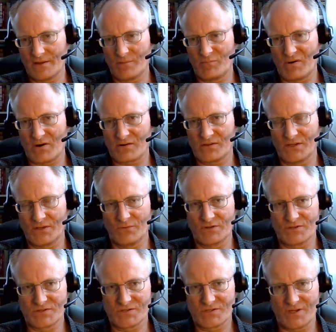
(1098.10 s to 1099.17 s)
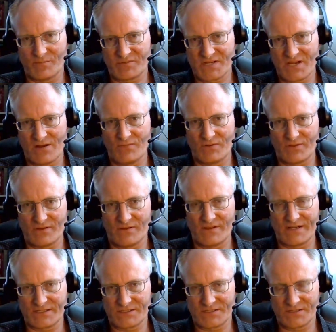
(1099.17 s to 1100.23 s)
Berkeley was upset with the
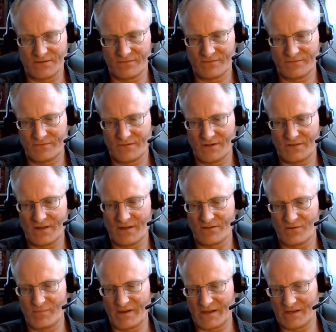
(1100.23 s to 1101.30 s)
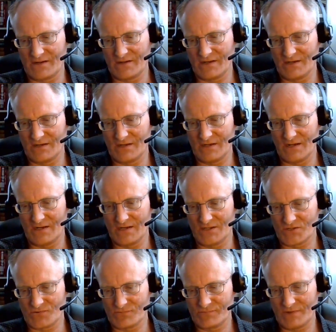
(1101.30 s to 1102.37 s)
likes of Nathaniel Bacon and
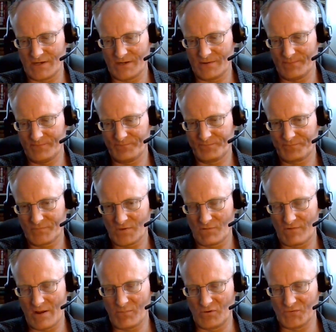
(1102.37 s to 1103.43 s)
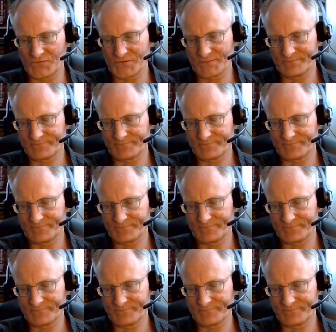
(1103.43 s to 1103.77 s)
his rebels